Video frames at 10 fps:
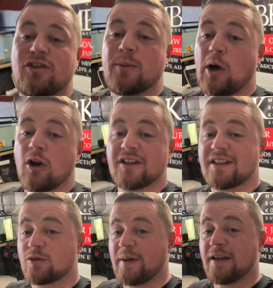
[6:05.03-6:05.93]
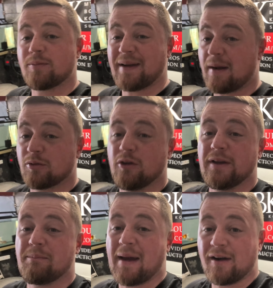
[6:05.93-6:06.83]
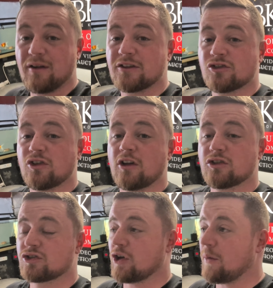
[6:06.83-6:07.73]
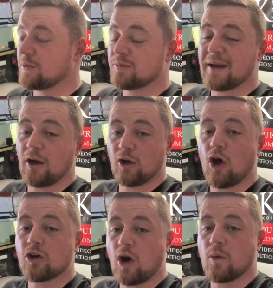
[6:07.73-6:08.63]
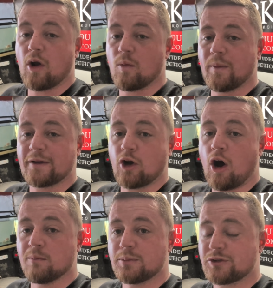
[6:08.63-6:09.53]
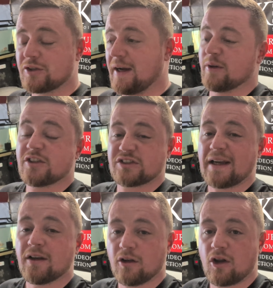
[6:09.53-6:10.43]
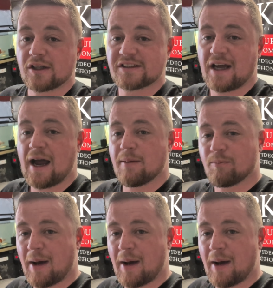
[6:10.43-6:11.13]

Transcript: To be honest, this week has been absolutely mental. It's non-stop. There's been a lot going on with comps, which has taken a lot of time.